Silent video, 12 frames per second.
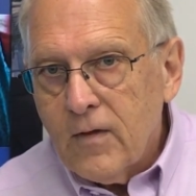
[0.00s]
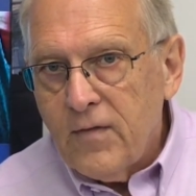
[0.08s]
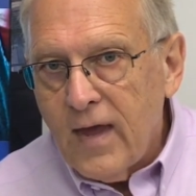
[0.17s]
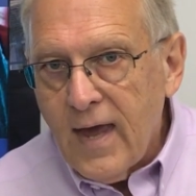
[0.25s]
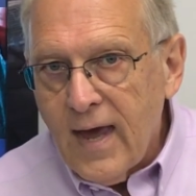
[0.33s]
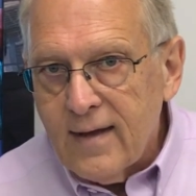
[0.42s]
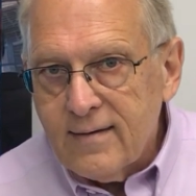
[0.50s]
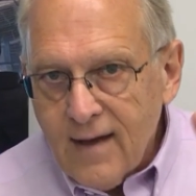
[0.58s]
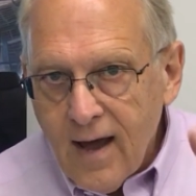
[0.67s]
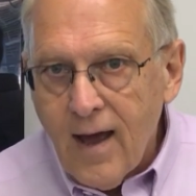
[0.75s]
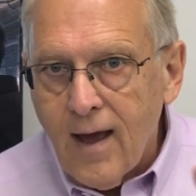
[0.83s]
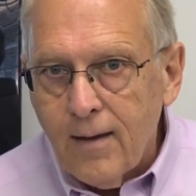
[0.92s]
They had
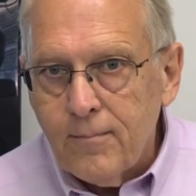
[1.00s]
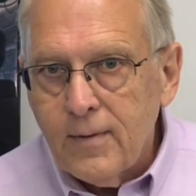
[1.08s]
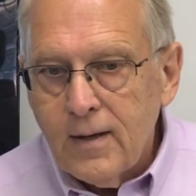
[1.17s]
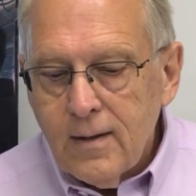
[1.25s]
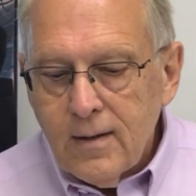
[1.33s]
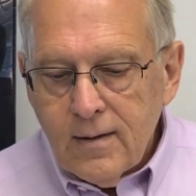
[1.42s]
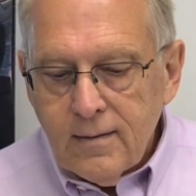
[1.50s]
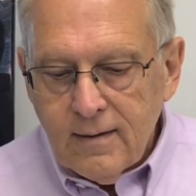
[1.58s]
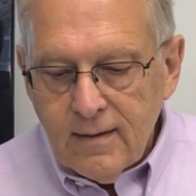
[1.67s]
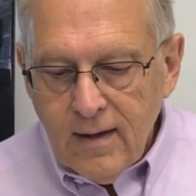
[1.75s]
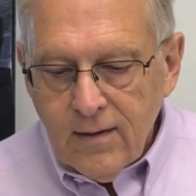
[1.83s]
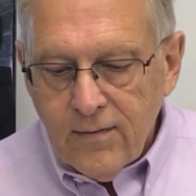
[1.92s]
time
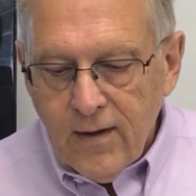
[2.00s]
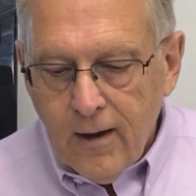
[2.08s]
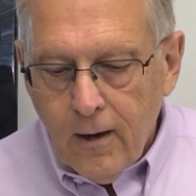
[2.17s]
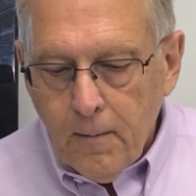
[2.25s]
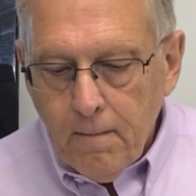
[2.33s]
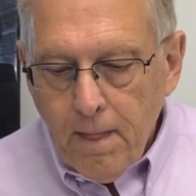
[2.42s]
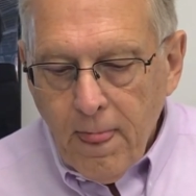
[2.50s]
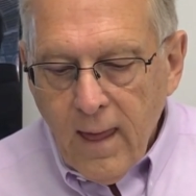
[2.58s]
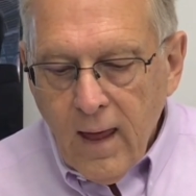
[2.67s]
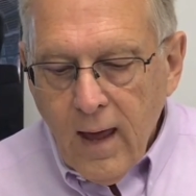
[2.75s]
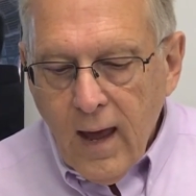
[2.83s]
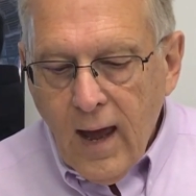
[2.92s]
to get there
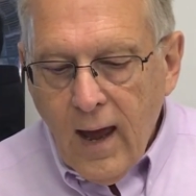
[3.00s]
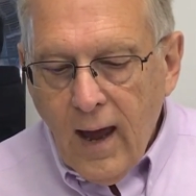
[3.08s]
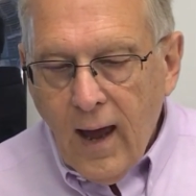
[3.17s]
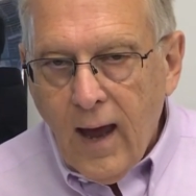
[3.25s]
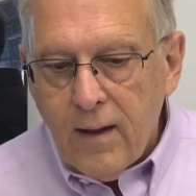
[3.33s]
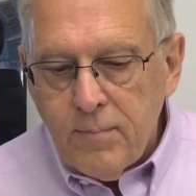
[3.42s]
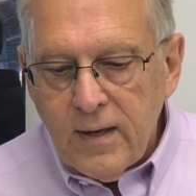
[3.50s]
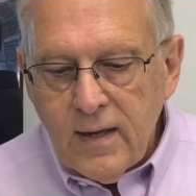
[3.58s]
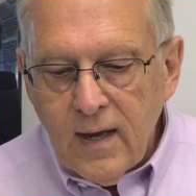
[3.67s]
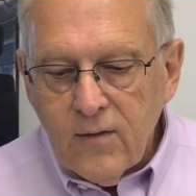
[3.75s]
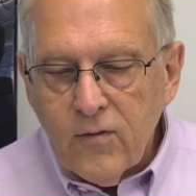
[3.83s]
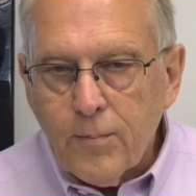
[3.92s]
and
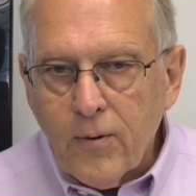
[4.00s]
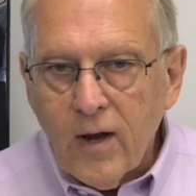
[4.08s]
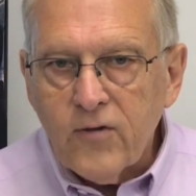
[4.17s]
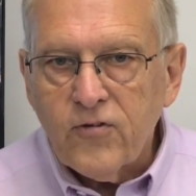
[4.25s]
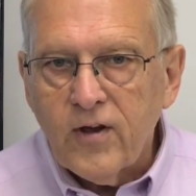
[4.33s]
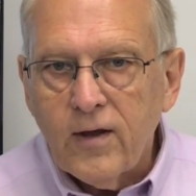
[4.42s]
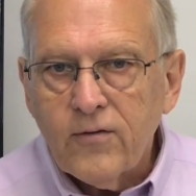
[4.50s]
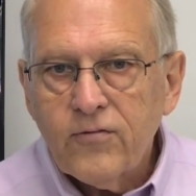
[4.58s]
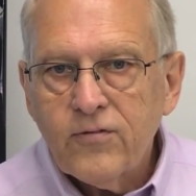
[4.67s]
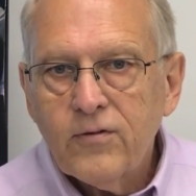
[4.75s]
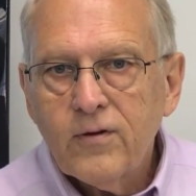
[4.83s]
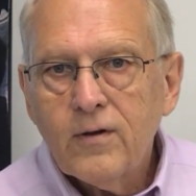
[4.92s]
begin the
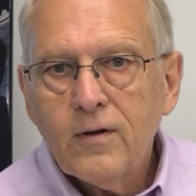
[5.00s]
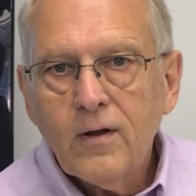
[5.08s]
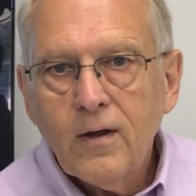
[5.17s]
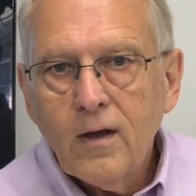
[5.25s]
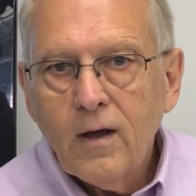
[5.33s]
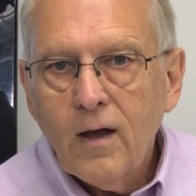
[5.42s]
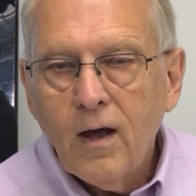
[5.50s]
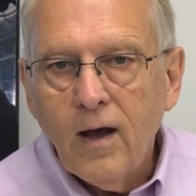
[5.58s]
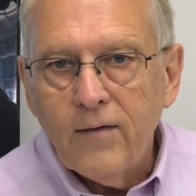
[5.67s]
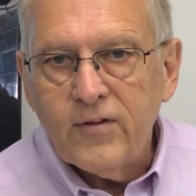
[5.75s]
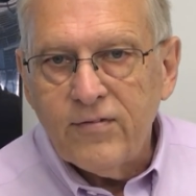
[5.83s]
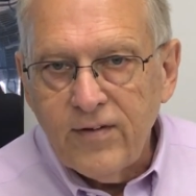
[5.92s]
process
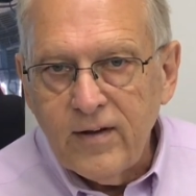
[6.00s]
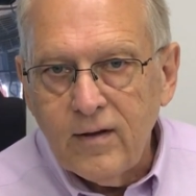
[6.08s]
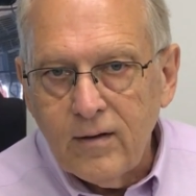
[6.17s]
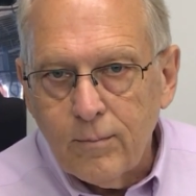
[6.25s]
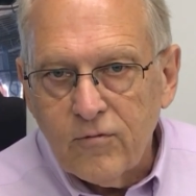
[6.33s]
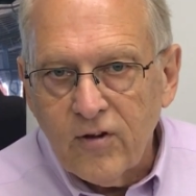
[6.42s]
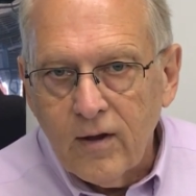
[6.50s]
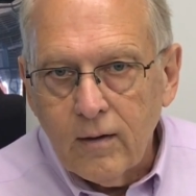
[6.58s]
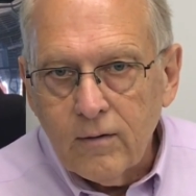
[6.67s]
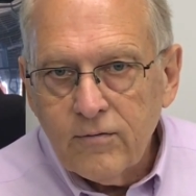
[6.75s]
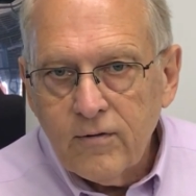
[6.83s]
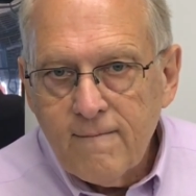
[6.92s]
of defending
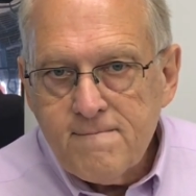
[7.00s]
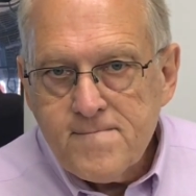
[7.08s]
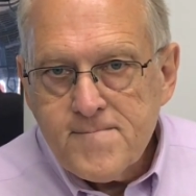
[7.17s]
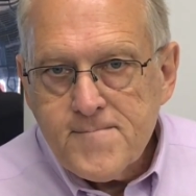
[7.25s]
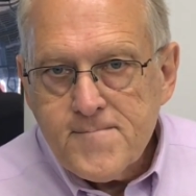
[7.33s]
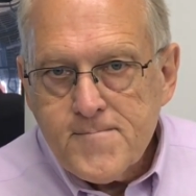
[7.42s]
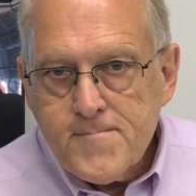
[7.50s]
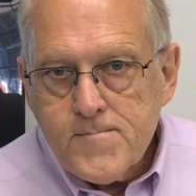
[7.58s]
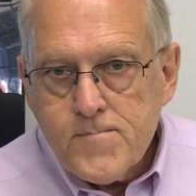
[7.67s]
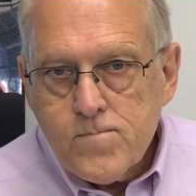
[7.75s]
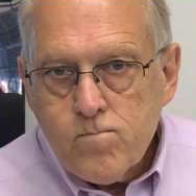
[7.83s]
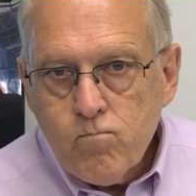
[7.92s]
themselves.
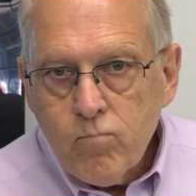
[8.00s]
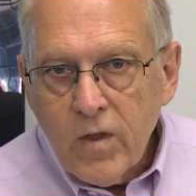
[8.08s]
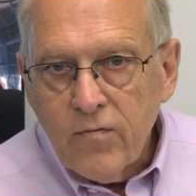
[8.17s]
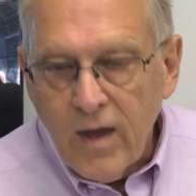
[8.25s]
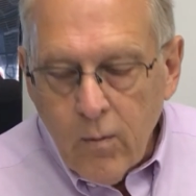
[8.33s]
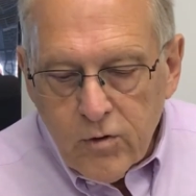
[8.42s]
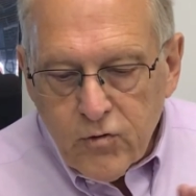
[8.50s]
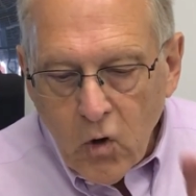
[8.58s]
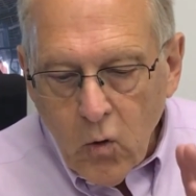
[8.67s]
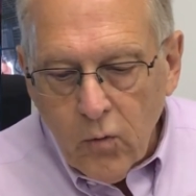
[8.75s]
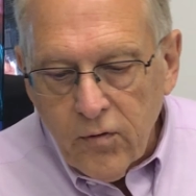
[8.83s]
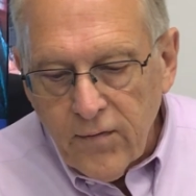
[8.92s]
They were
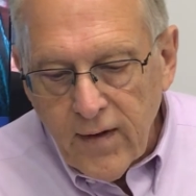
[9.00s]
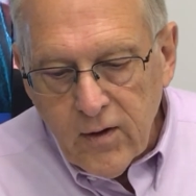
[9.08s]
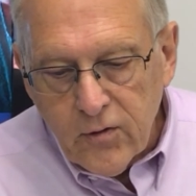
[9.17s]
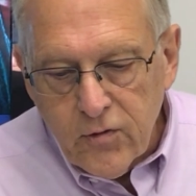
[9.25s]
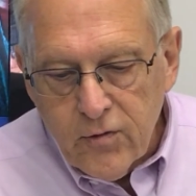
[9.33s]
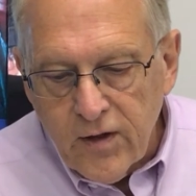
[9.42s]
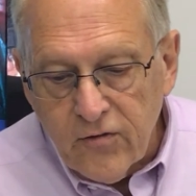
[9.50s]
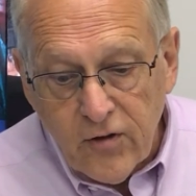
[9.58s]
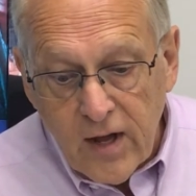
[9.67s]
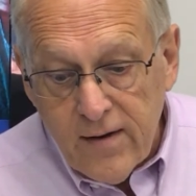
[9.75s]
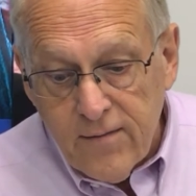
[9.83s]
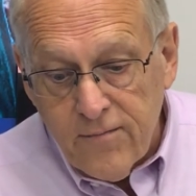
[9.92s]
told that they could do this.
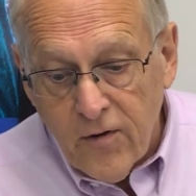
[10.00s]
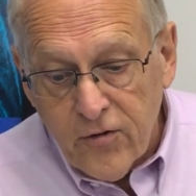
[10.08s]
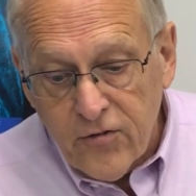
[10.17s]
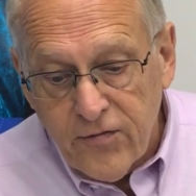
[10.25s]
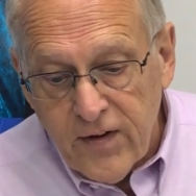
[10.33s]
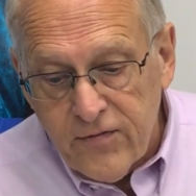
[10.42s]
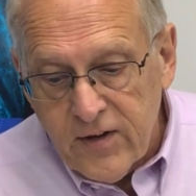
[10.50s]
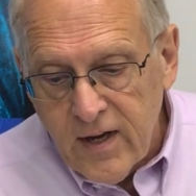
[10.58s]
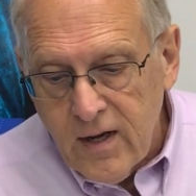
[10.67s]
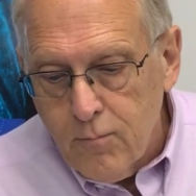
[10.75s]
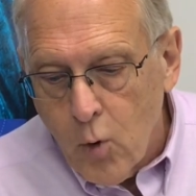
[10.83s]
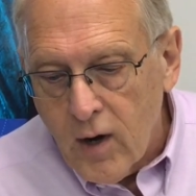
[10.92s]
And in verse
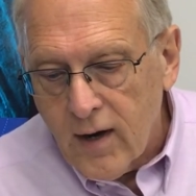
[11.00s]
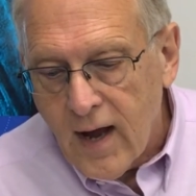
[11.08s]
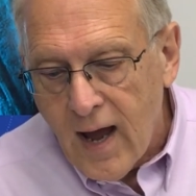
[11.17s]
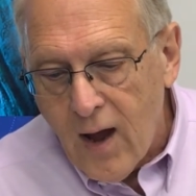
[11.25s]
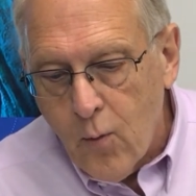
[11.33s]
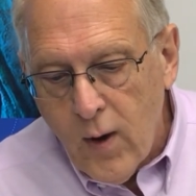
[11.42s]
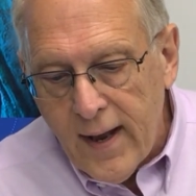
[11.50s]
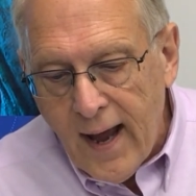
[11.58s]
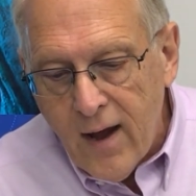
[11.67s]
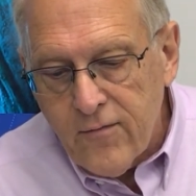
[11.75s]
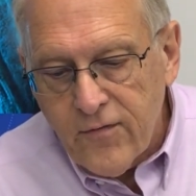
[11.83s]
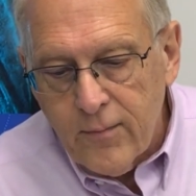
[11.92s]
15, Mordecai went
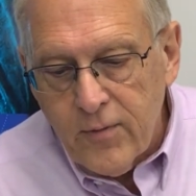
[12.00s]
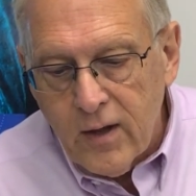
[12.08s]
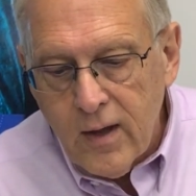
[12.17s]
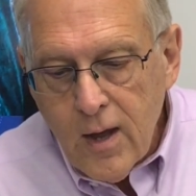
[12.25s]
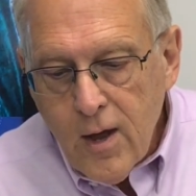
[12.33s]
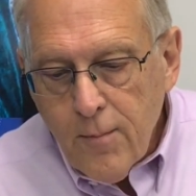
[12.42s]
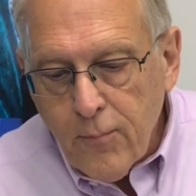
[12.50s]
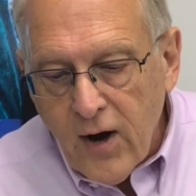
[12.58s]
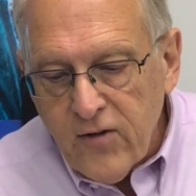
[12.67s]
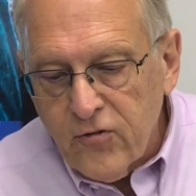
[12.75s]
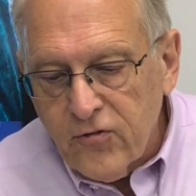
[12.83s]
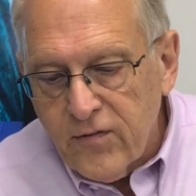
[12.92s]
out from the
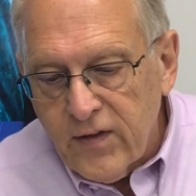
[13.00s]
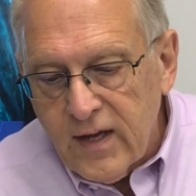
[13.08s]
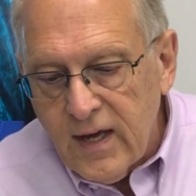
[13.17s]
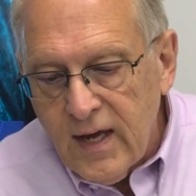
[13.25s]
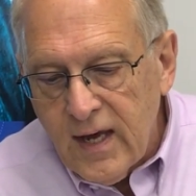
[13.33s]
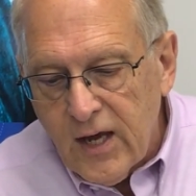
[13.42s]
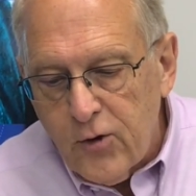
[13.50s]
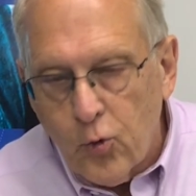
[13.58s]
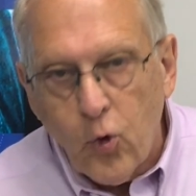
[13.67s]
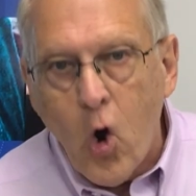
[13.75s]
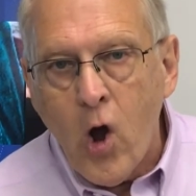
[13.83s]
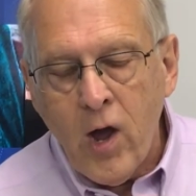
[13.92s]
presence of the king in
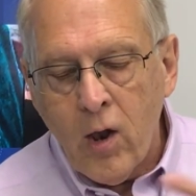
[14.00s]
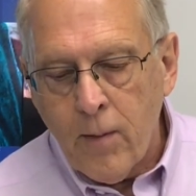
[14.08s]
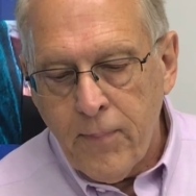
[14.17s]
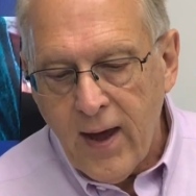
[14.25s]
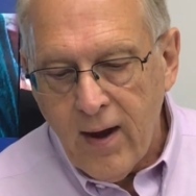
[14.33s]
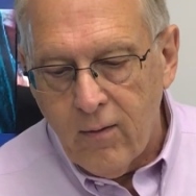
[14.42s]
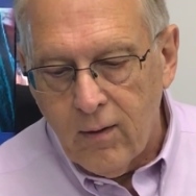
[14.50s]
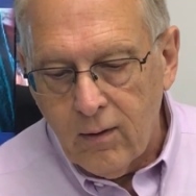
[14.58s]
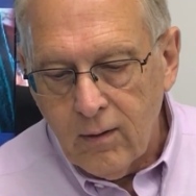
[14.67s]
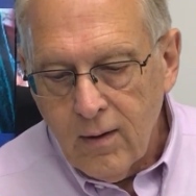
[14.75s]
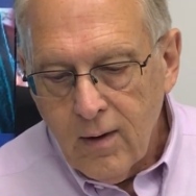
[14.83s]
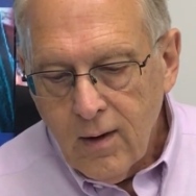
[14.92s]
royal
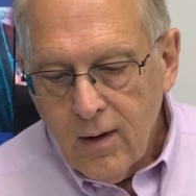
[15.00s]
apparel